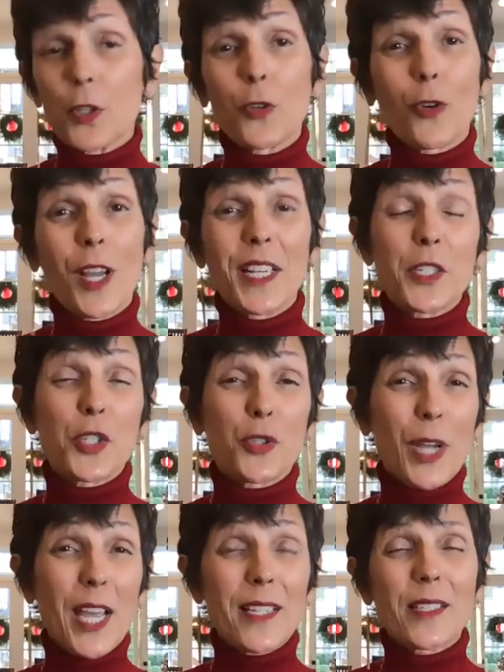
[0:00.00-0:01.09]
Chronic
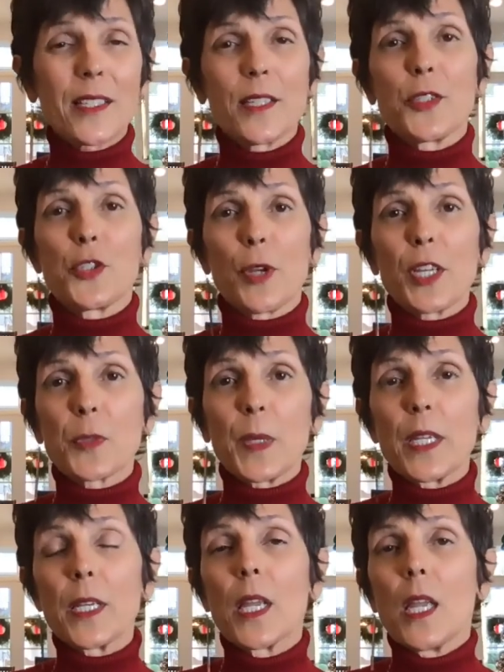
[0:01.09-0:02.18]
stress. Is stress
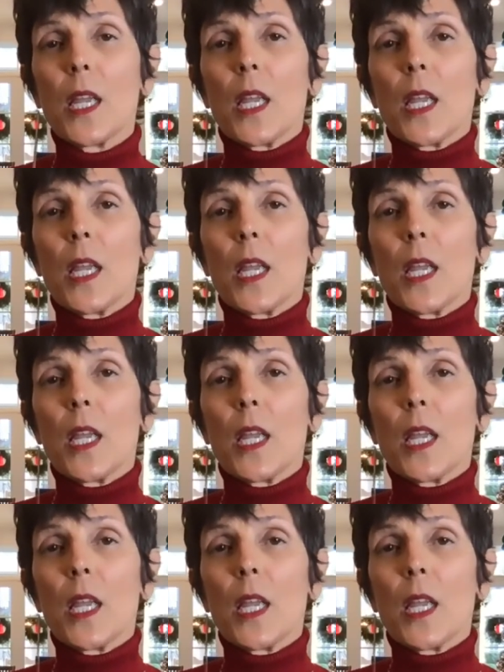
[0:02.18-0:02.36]
been